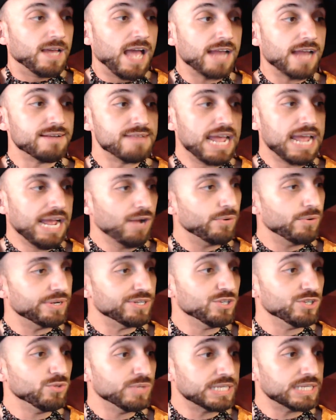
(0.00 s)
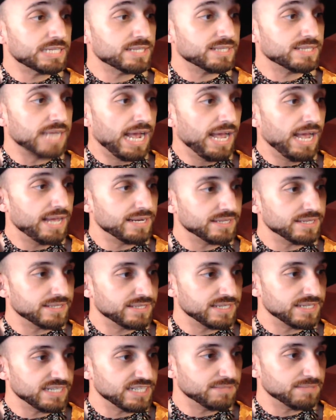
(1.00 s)
And now a new anxiety
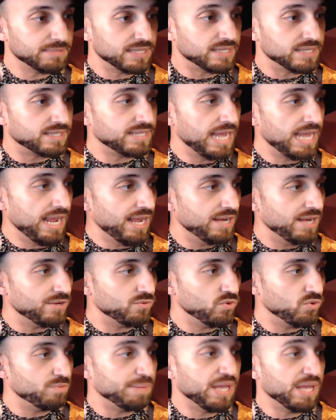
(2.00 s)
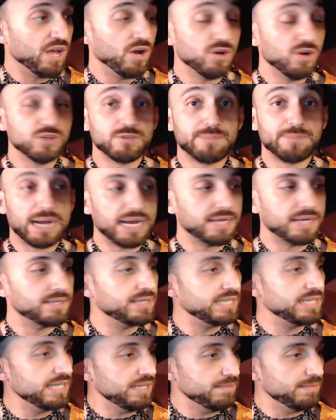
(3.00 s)
seized me. The sound would be heard by a
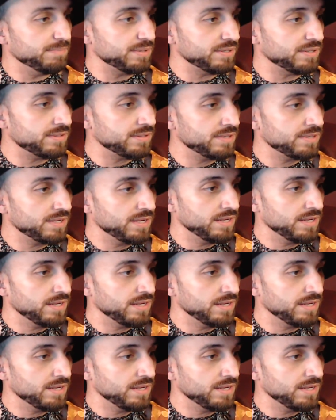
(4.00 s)
neighbor.